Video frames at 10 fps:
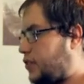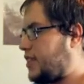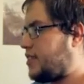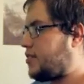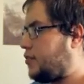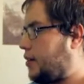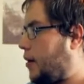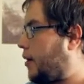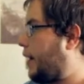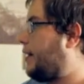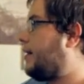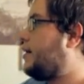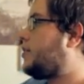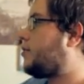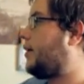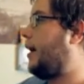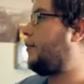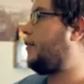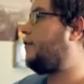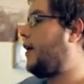That's so deep. Okay, so yeah,
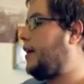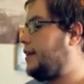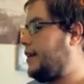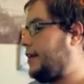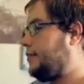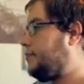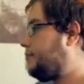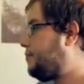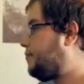we faded in.